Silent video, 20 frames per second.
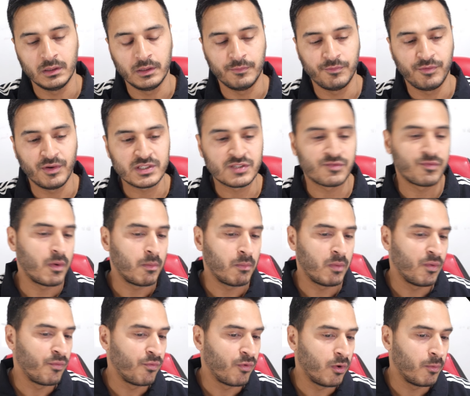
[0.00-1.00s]
first form
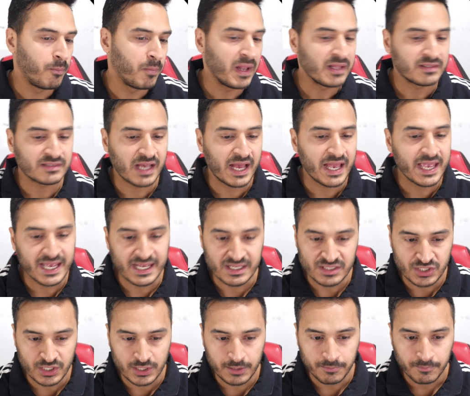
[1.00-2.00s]
of verb plus
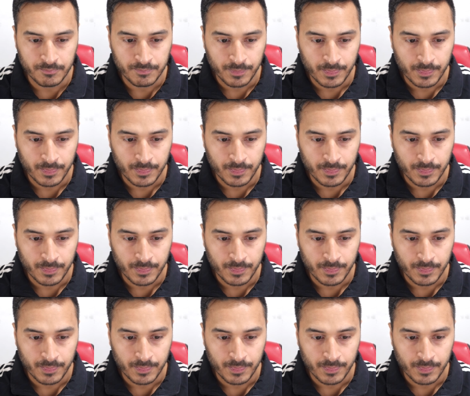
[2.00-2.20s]
ing,